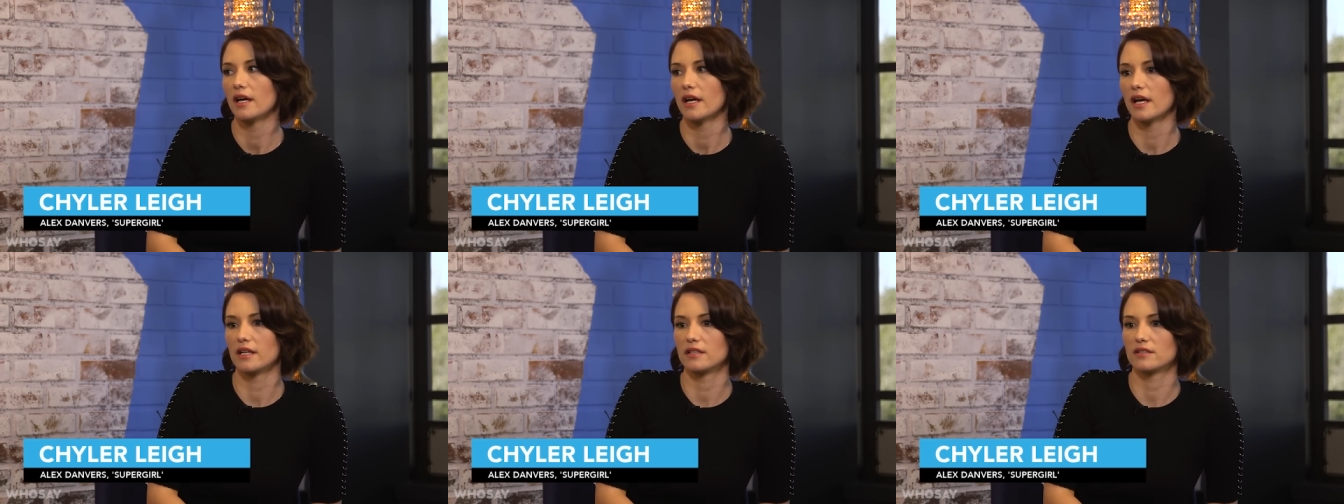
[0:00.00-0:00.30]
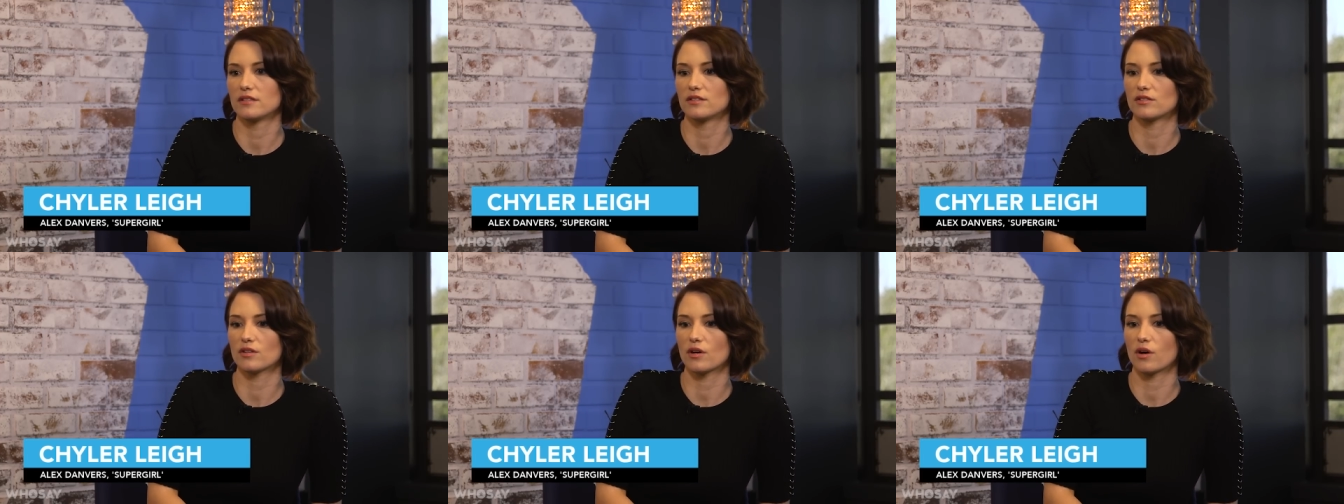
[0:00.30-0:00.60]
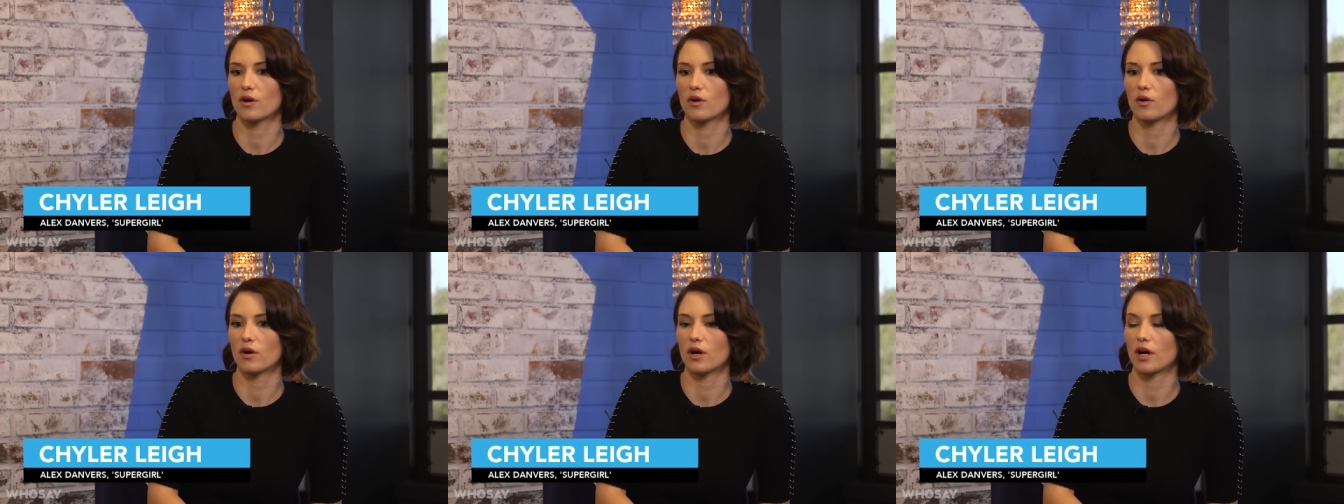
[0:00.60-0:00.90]
and
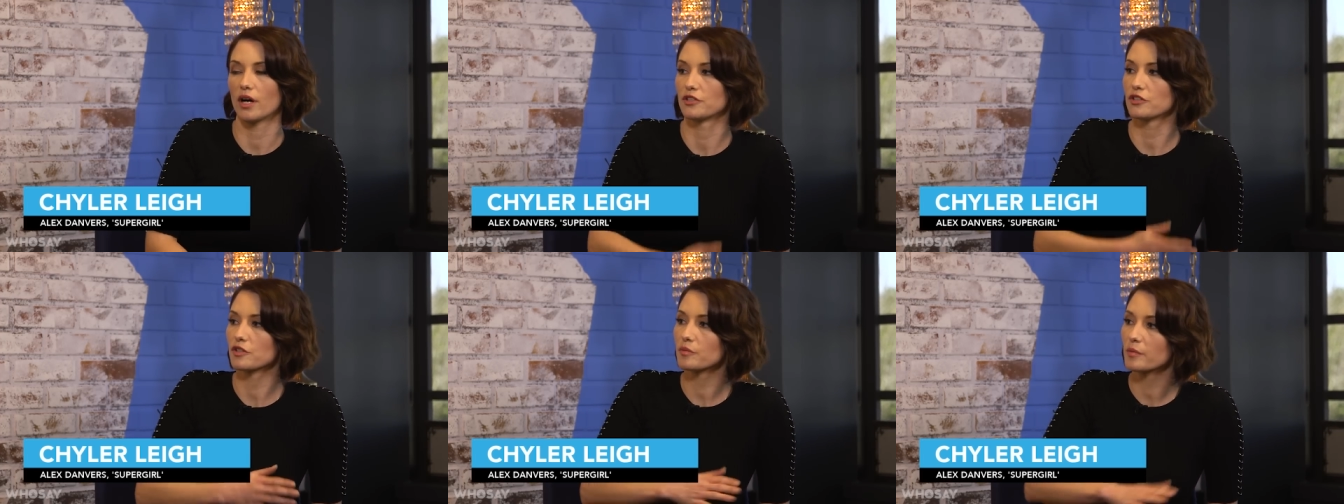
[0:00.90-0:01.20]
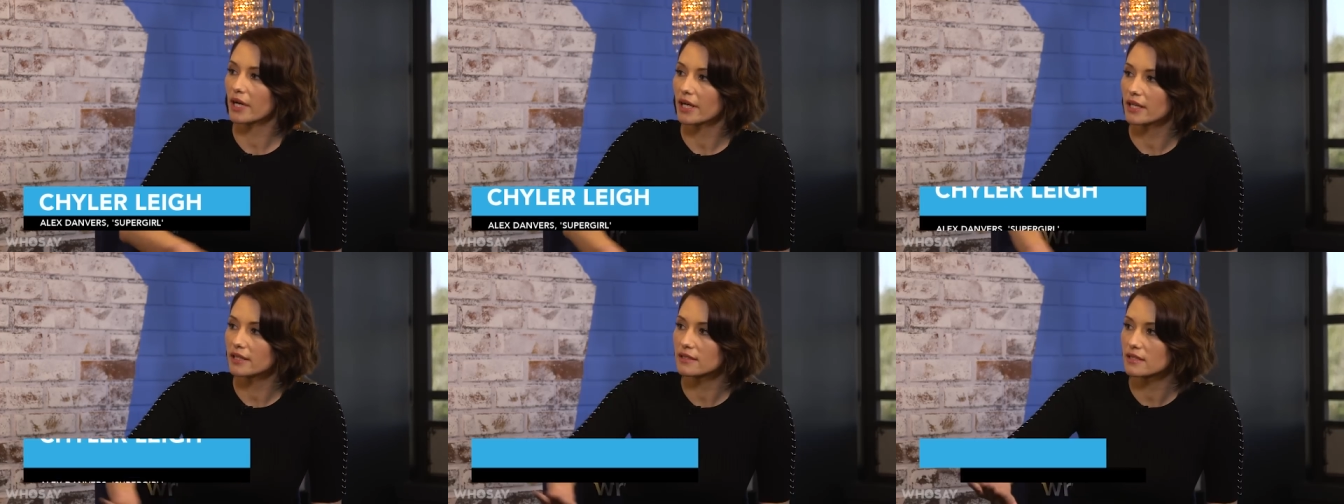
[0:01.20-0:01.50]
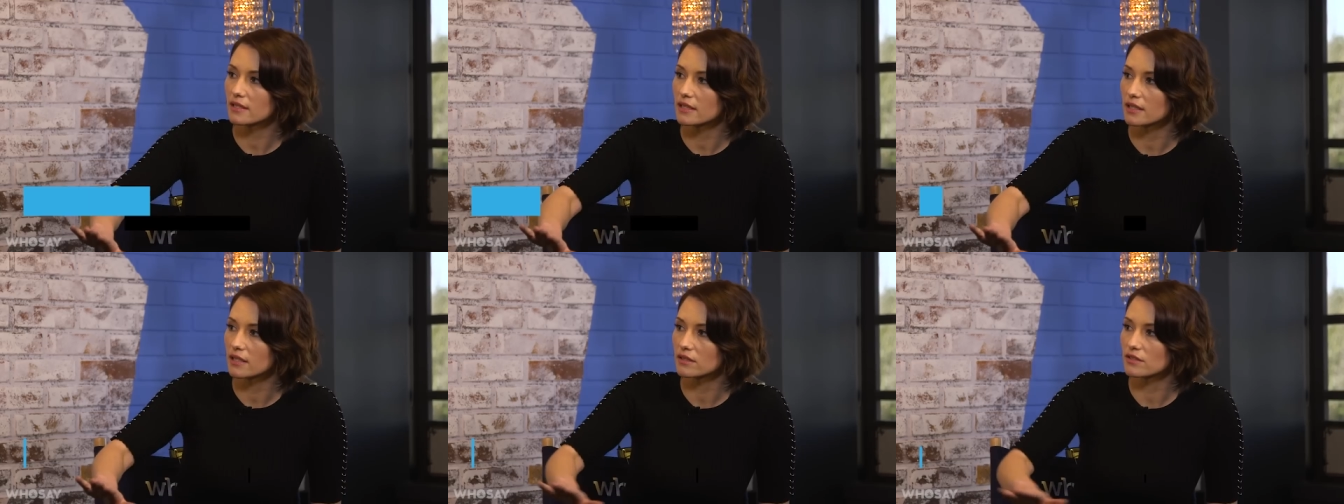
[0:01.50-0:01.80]
so
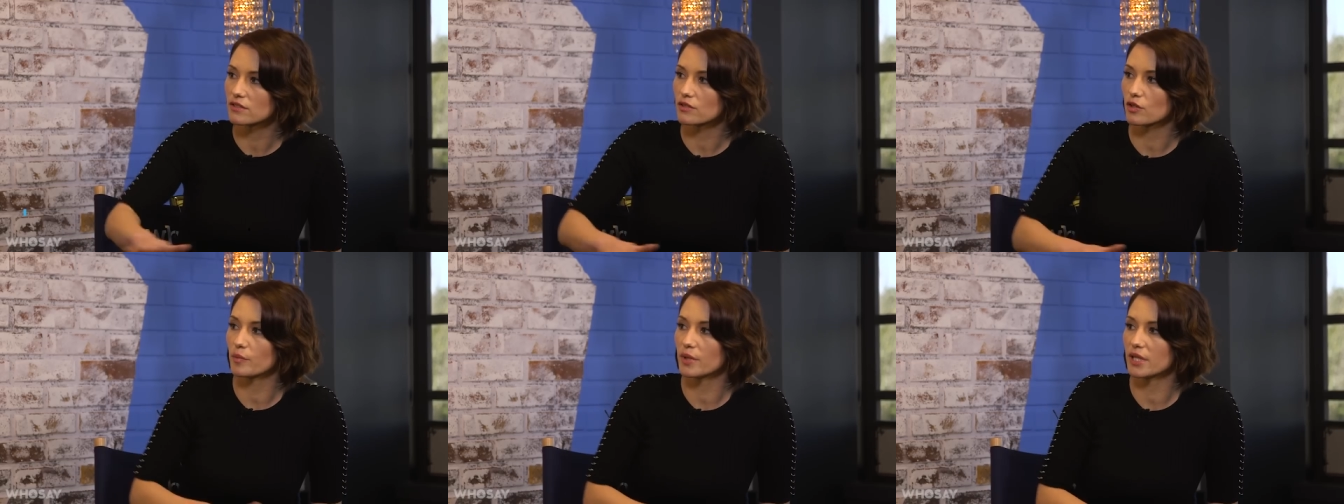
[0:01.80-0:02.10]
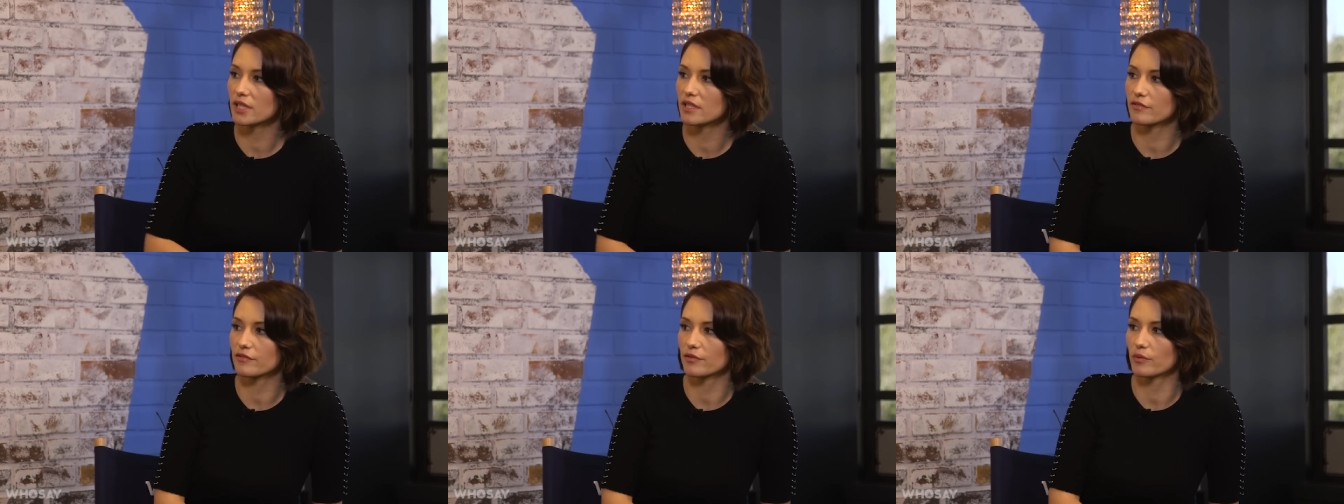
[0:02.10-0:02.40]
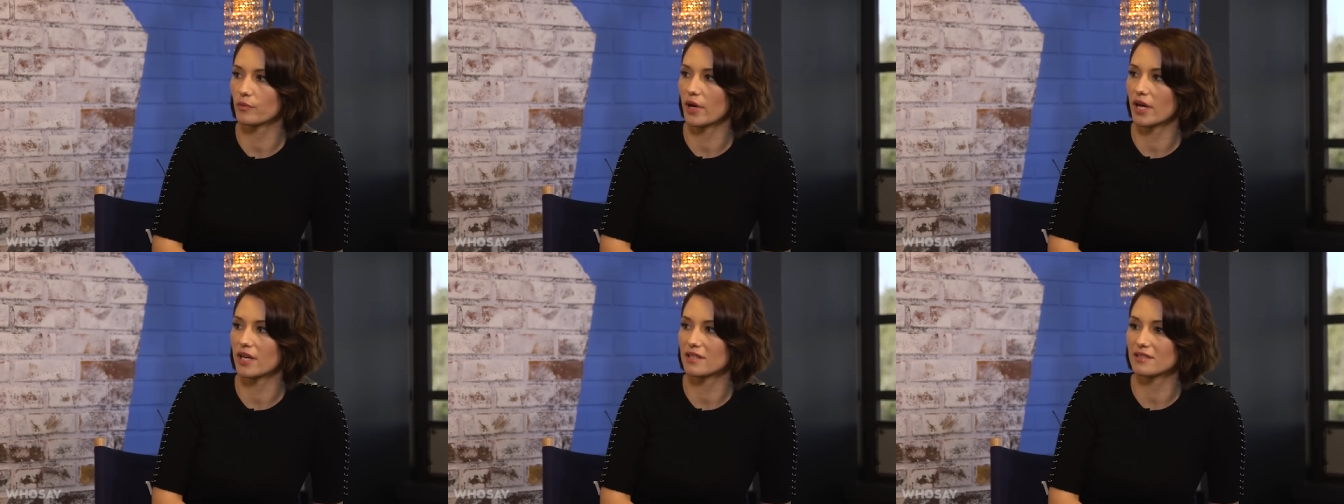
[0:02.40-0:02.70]
undermined in so many
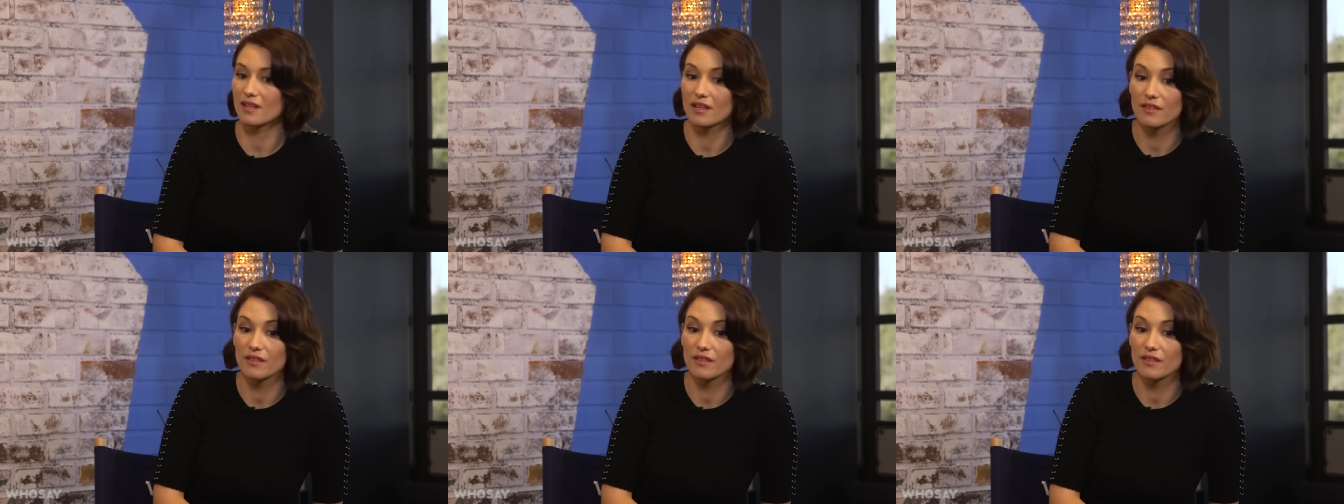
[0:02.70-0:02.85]
different ways.